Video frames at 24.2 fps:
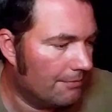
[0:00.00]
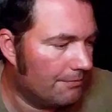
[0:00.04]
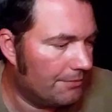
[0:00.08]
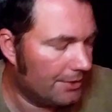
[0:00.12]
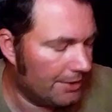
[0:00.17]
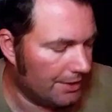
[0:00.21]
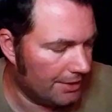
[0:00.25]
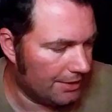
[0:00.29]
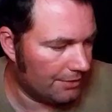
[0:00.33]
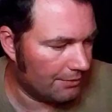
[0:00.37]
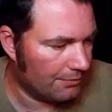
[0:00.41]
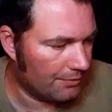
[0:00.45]

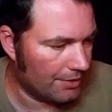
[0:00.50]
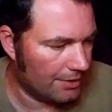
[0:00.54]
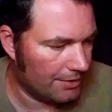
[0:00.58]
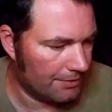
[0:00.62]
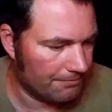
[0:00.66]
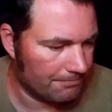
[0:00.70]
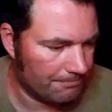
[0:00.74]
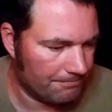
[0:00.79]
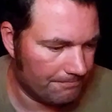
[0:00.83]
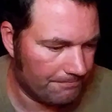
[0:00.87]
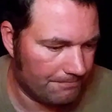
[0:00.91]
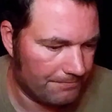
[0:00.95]
But anyway,
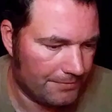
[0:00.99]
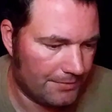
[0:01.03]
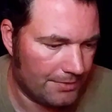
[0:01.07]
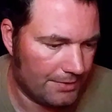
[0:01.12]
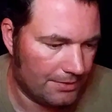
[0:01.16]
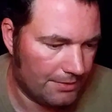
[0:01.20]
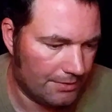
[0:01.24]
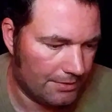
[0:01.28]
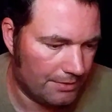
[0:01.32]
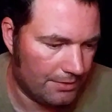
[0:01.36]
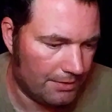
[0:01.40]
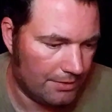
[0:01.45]

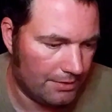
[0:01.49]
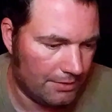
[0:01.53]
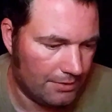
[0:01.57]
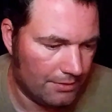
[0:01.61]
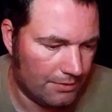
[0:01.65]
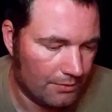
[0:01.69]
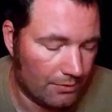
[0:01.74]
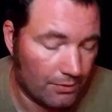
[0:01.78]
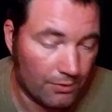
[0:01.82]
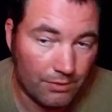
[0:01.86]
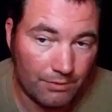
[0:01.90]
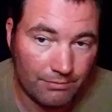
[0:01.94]

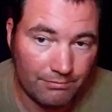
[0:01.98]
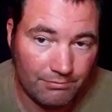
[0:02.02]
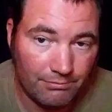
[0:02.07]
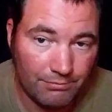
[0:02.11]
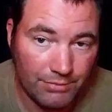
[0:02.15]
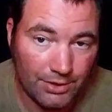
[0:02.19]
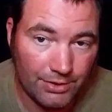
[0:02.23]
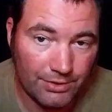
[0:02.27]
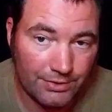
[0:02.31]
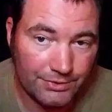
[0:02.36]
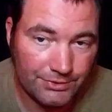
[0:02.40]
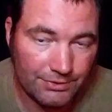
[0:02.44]
or
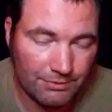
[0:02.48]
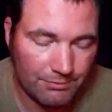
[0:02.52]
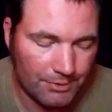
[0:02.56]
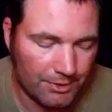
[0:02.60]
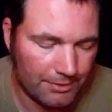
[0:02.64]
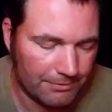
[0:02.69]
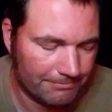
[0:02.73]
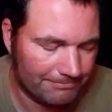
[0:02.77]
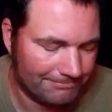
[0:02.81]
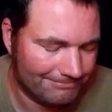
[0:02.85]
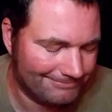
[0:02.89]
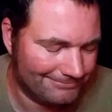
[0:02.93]
buried
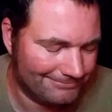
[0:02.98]
somewhere.